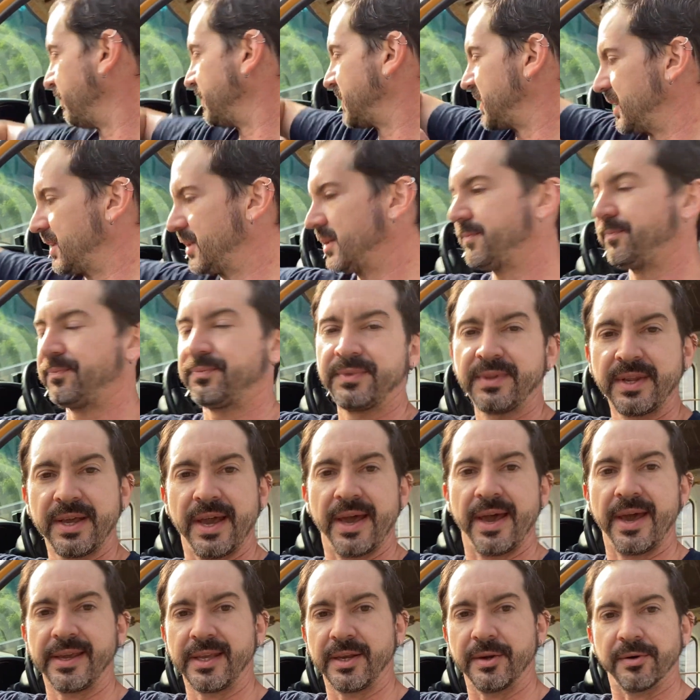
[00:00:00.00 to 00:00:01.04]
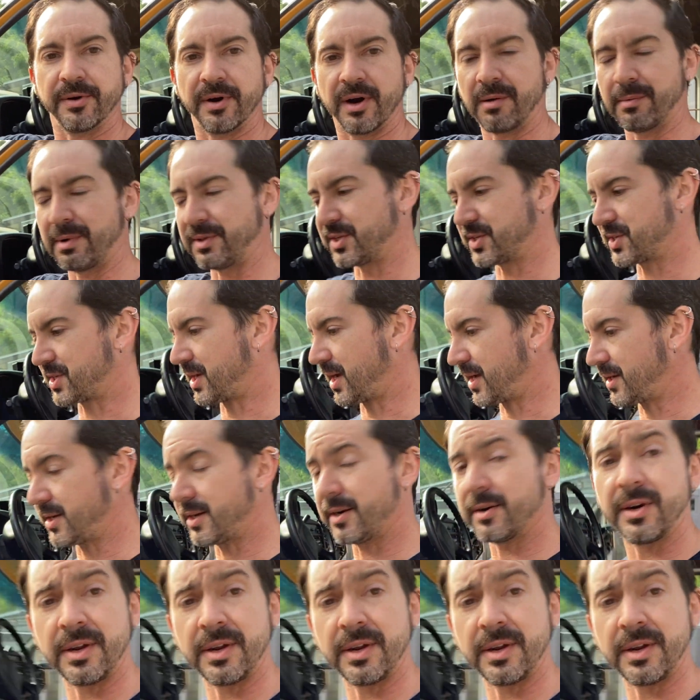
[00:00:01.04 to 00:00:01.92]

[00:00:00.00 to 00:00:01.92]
to hang your arm on the side here.